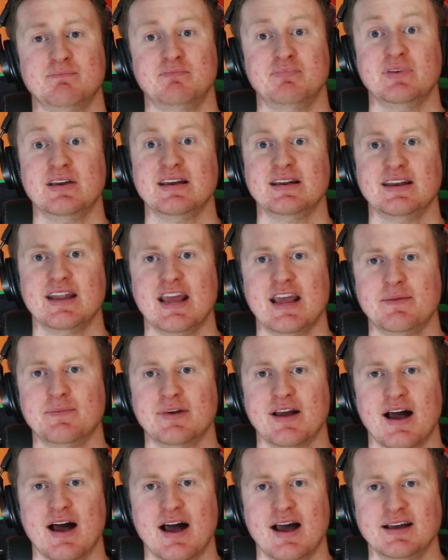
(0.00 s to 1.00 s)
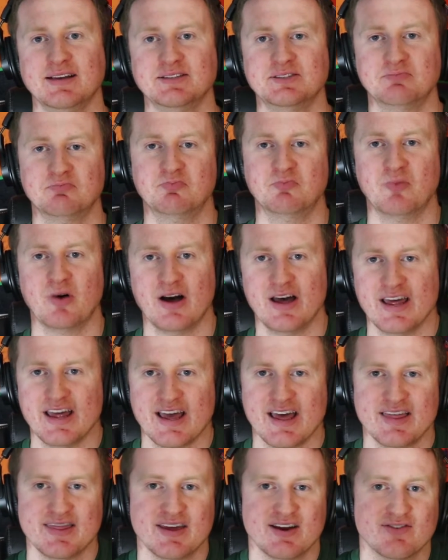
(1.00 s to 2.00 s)
big name guys,
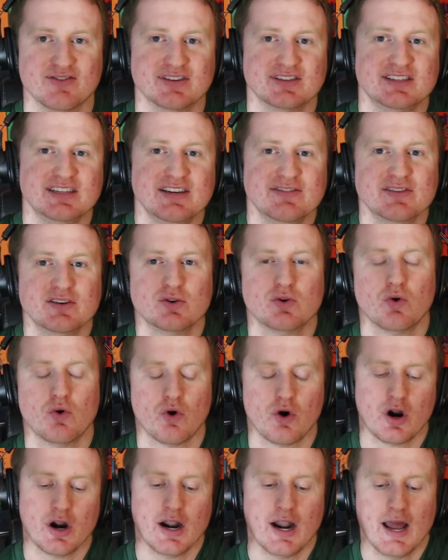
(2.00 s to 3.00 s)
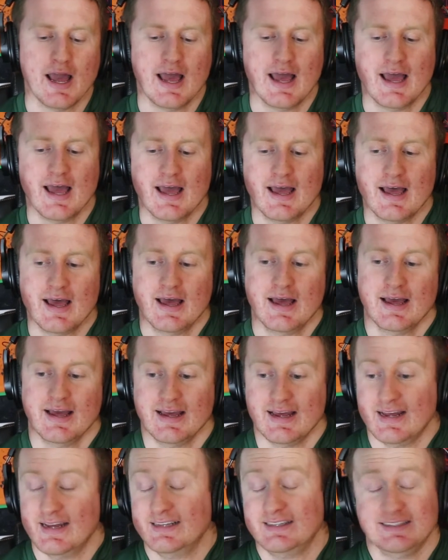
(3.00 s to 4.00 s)
but their receiving core
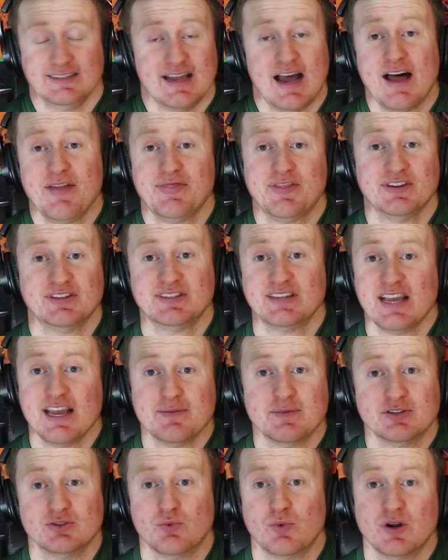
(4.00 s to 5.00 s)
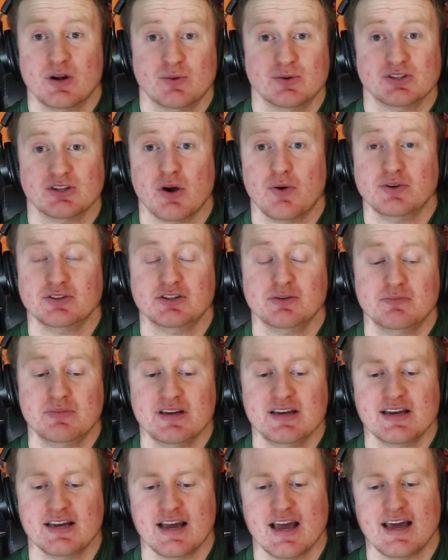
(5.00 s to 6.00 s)
is not the same as what it was going to
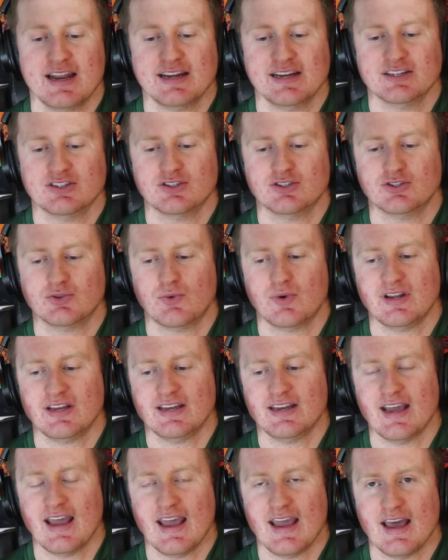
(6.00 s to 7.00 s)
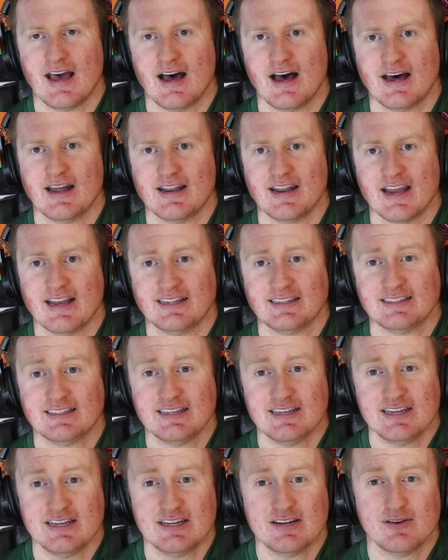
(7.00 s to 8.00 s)
be heading into
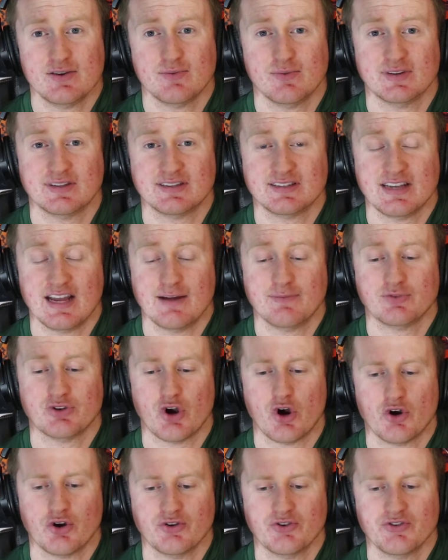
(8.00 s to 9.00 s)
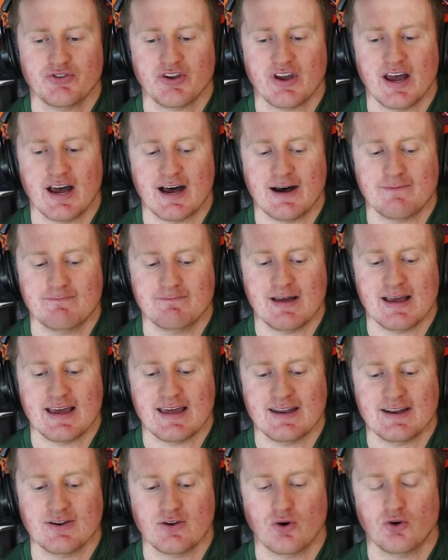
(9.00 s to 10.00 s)
2019 with Sam Darnold.
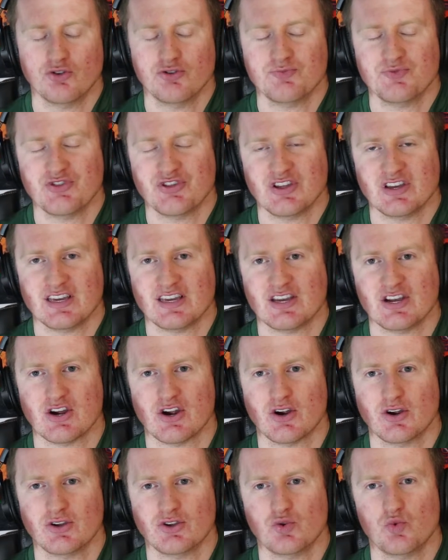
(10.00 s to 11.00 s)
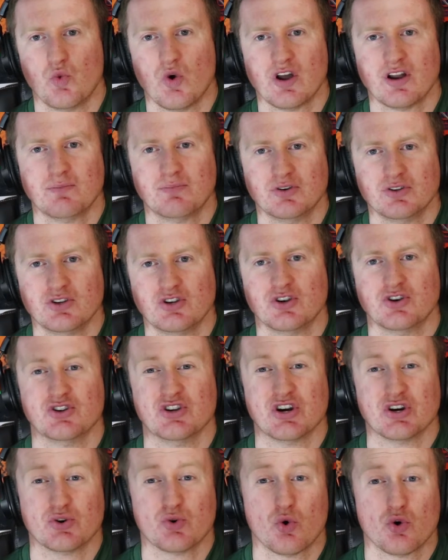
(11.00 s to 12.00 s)
And ultimately here, you want to put your
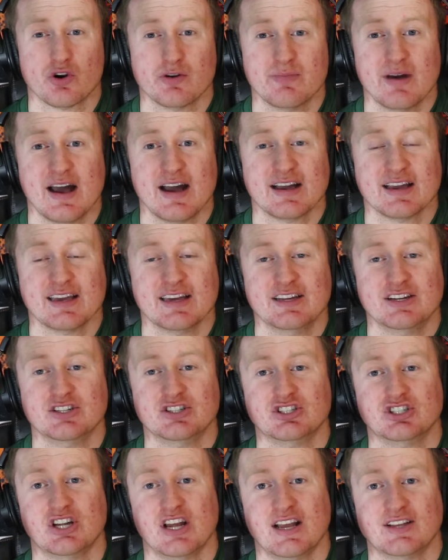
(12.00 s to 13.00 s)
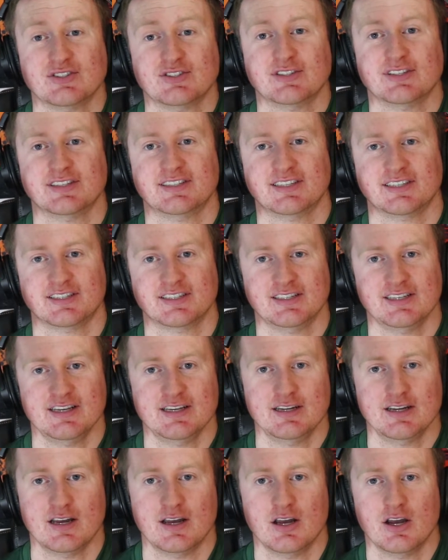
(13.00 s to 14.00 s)
young quarterback in a chance to
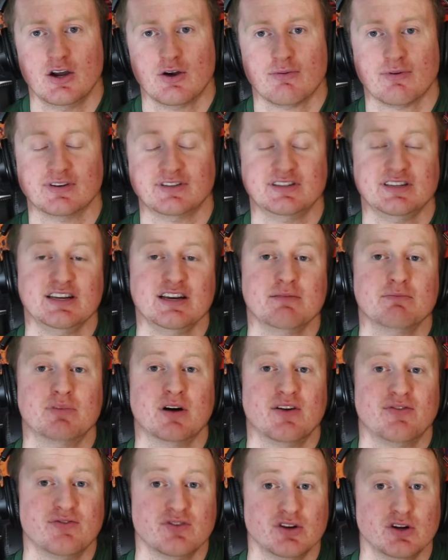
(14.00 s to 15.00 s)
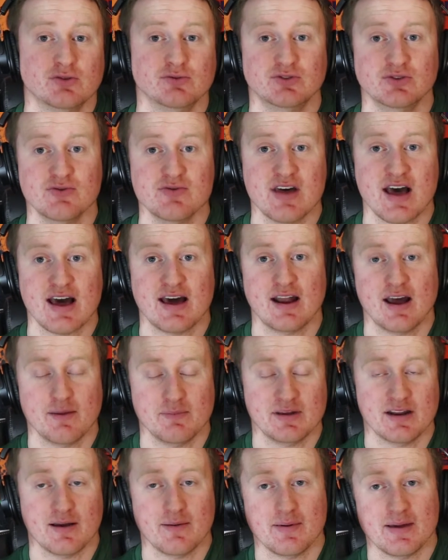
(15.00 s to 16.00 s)
succeed. We're seeing Buffalo do that. I
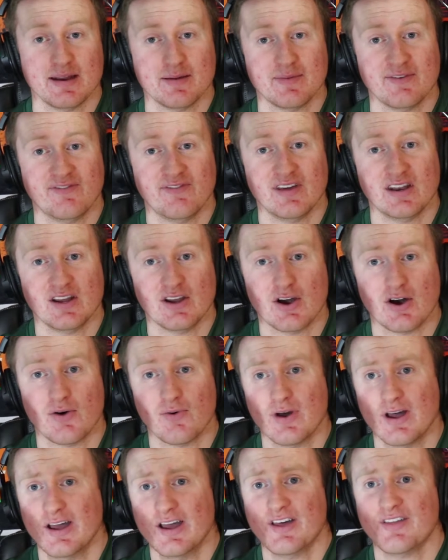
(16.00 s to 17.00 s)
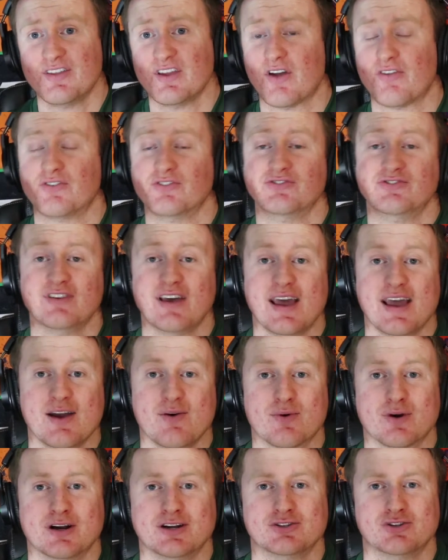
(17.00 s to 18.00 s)
mean, I made a video the other day
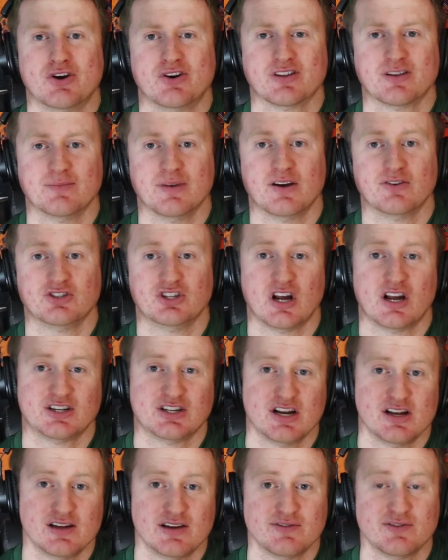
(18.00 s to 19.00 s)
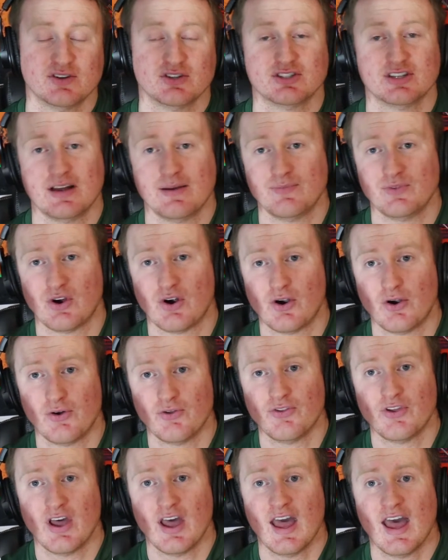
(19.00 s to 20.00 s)
where I talked about Josh Allen versus Sam
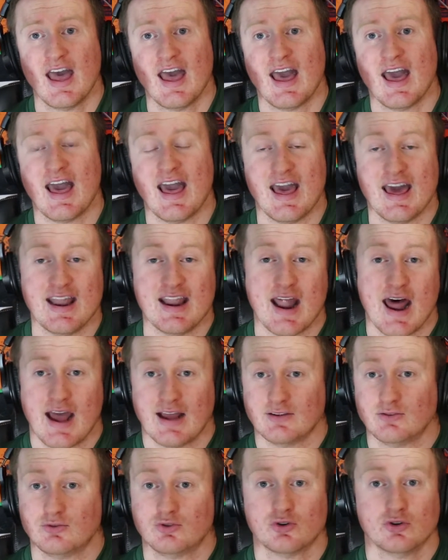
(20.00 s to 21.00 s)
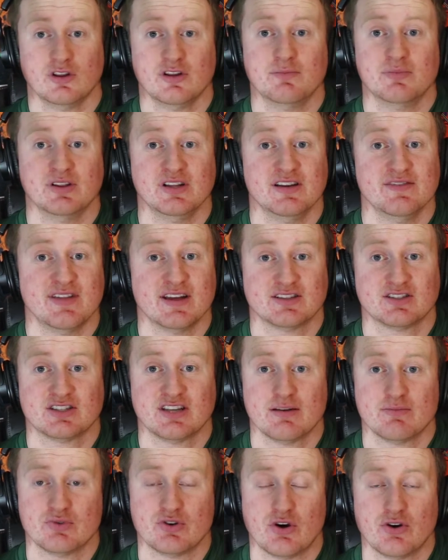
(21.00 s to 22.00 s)
Darnold, and I truly believe that
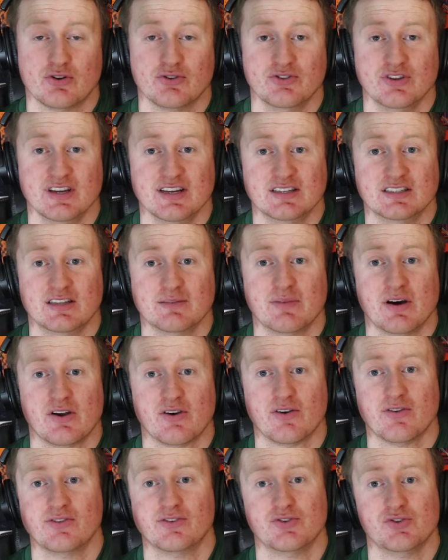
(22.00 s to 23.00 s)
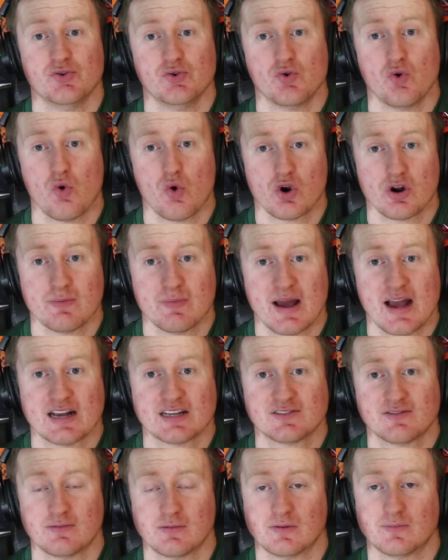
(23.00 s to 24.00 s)
Sam Darnold is the better of the two
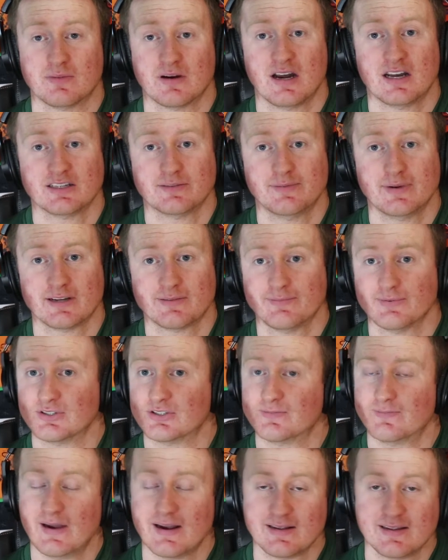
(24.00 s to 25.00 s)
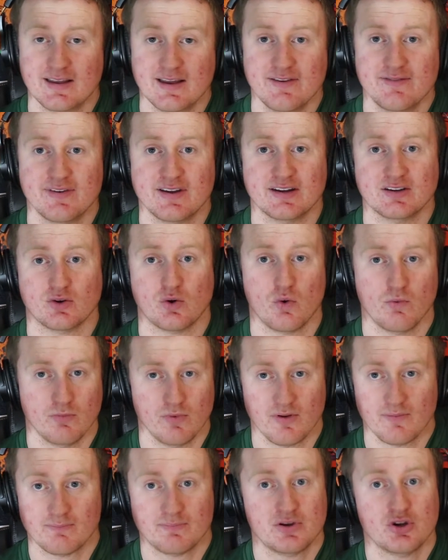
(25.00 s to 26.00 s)
quarterbacks from a prospect perspective and
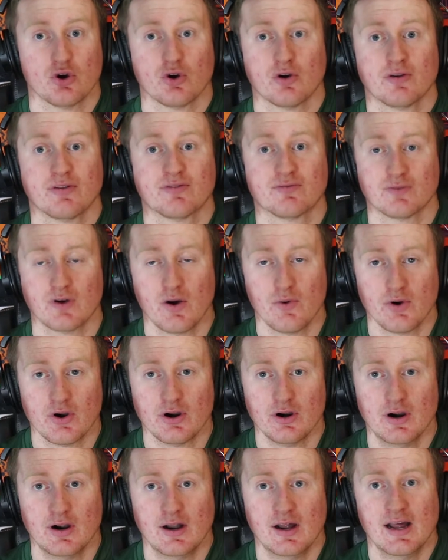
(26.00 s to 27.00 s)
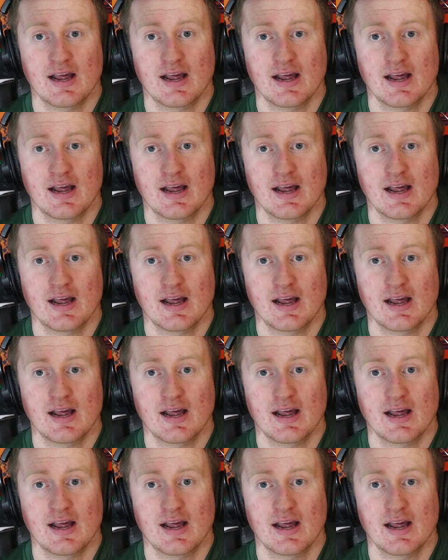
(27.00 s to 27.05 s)
a pure thrower.